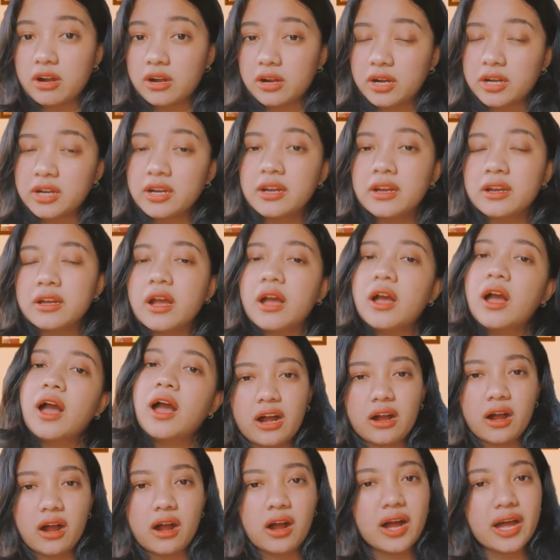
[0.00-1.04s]
are
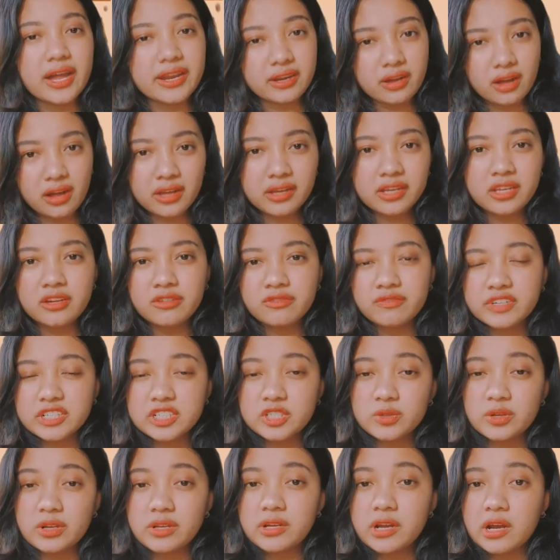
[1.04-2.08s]
an
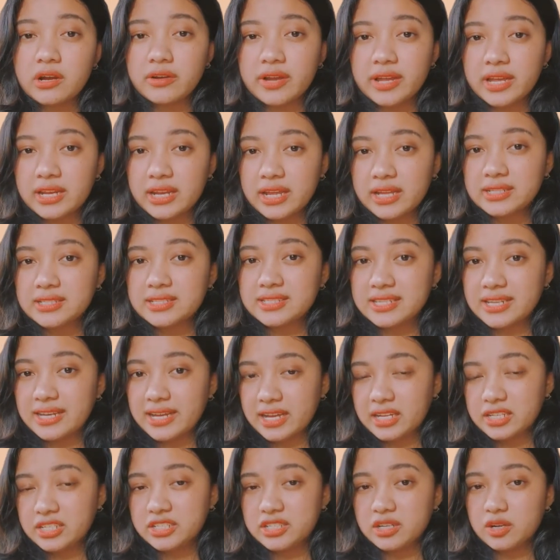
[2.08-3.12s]
audio-visual narrated
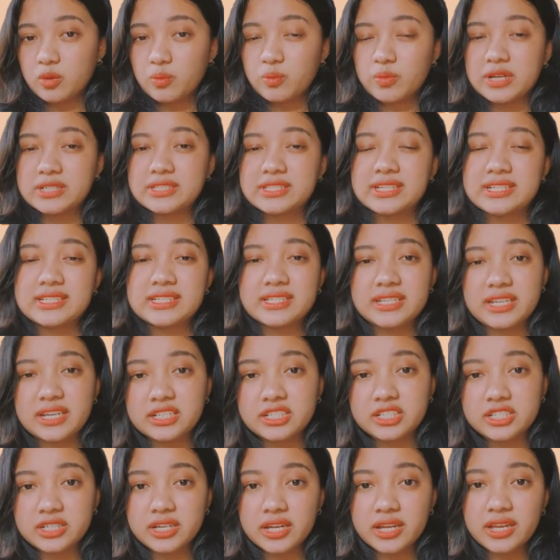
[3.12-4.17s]
slideshow
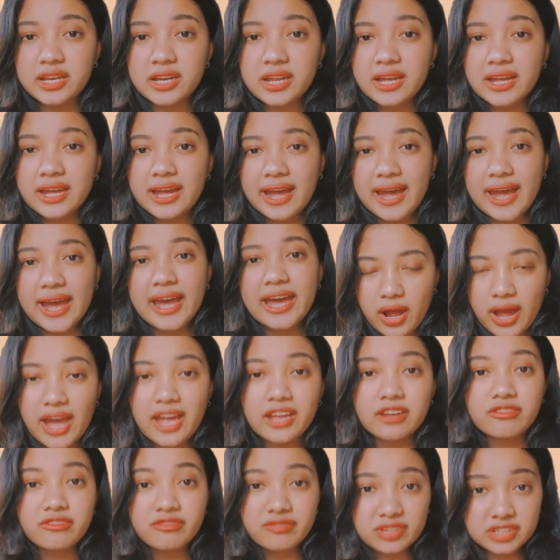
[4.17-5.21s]
presentation
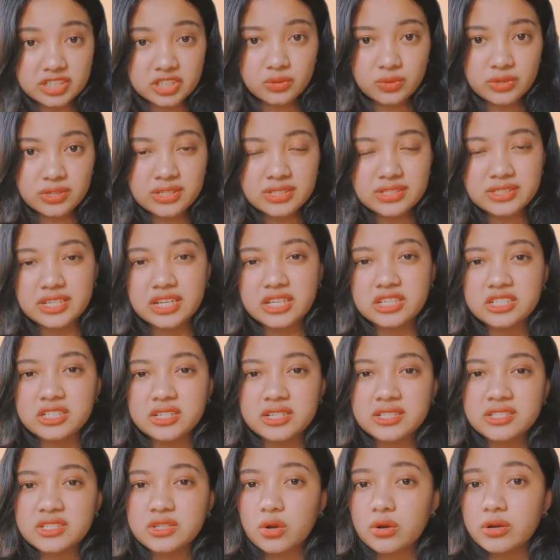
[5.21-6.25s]
and
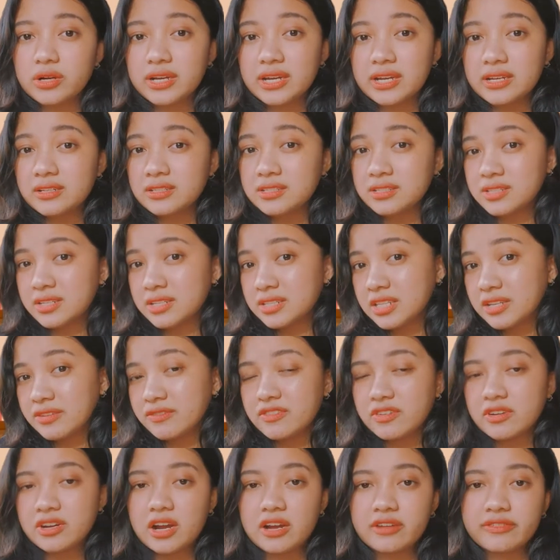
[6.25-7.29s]
visualizations or illustrative
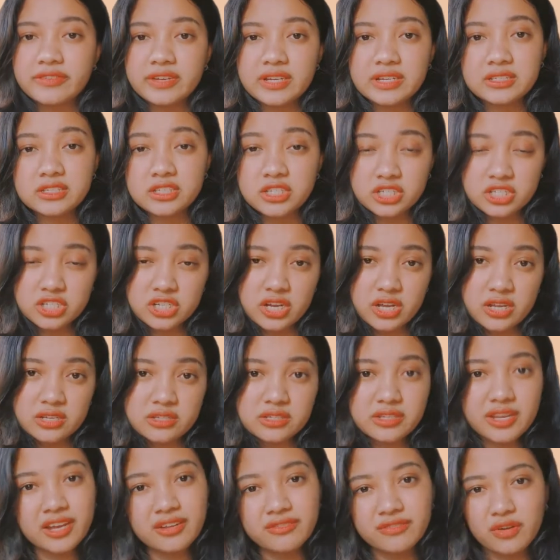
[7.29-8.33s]
graphics such
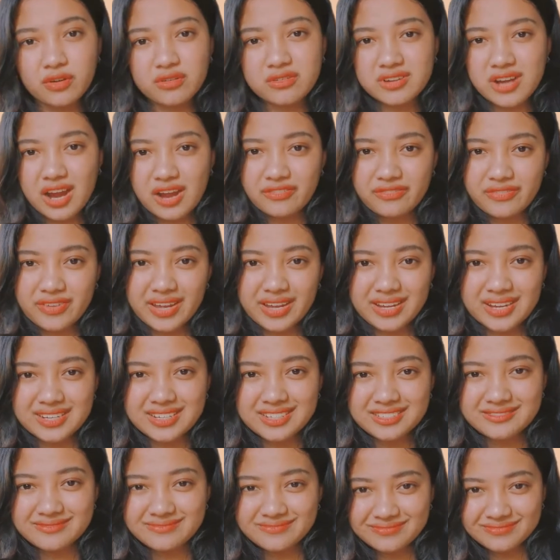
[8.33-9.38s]
as infographic.
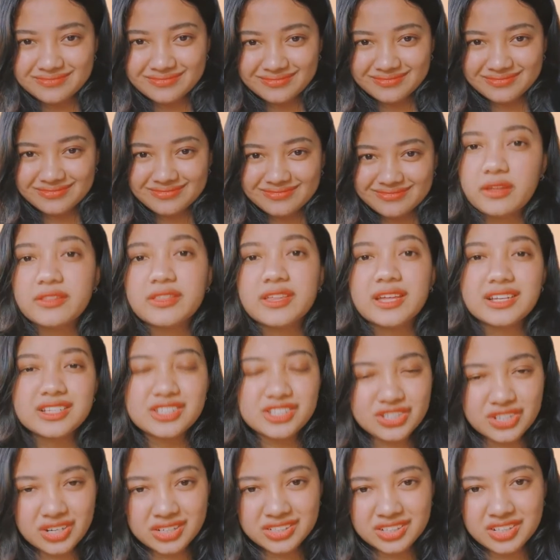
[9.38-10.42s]
The
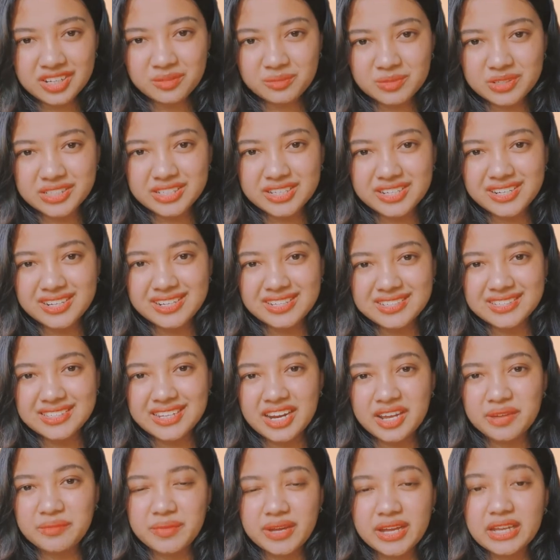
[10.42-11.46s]
instructional materials
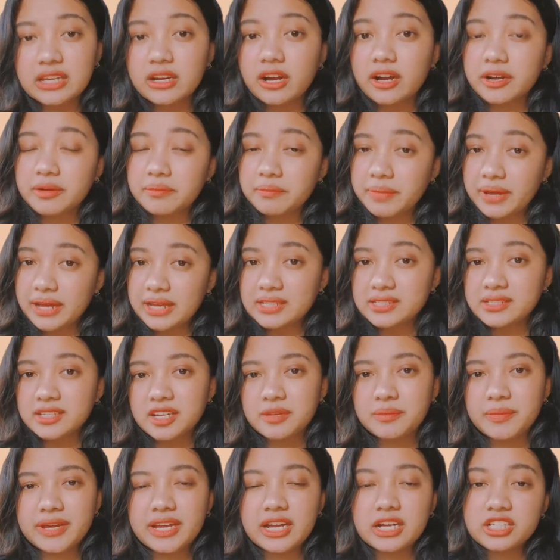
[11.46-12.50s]
that I made are based
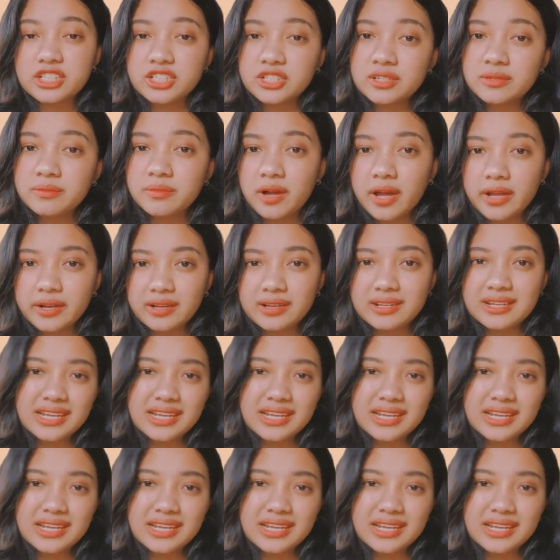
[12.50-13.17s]
on my Assure model